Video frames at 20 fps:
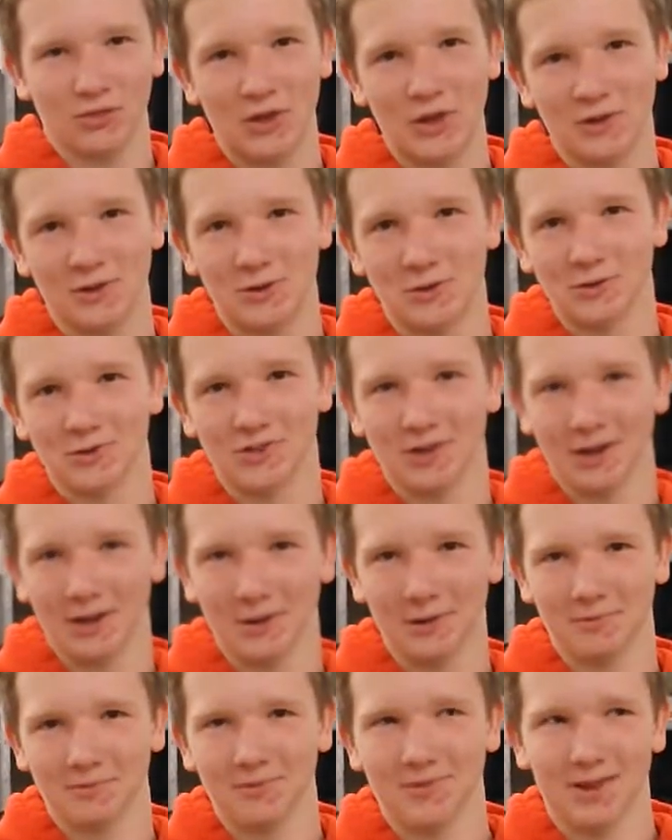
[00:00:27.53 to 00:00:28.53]
Thank you
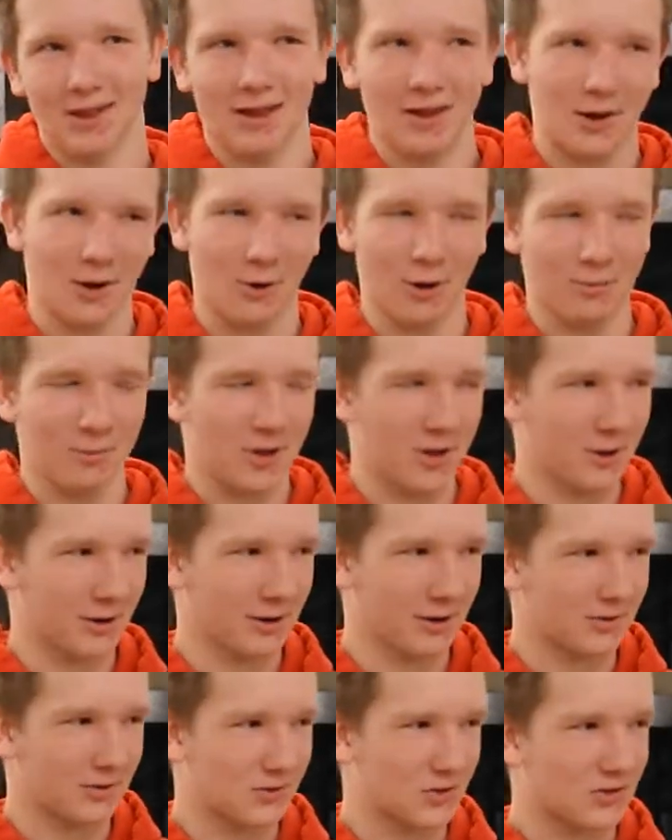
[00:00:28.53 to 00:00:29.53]
Scott. Now I'm here
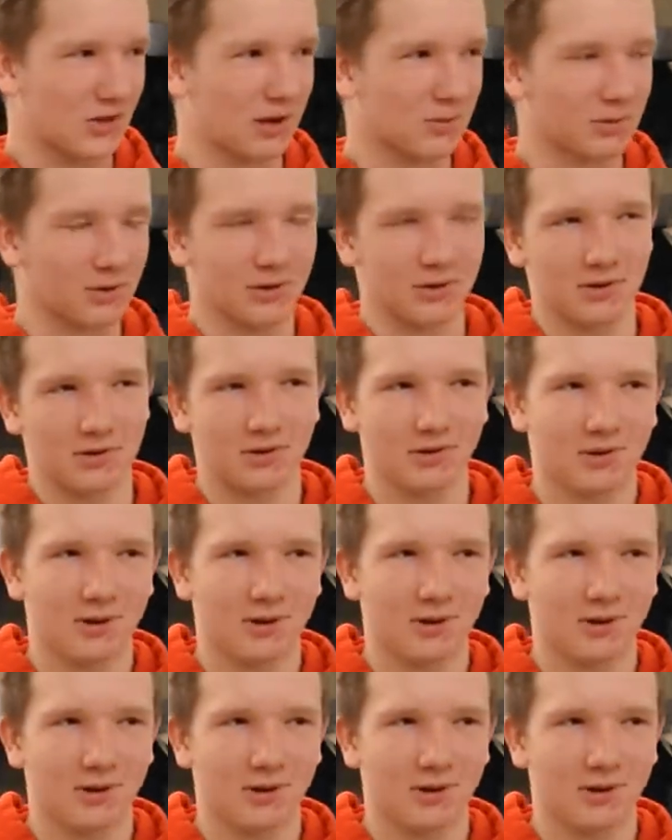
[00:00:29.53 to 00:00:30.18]
at Dublin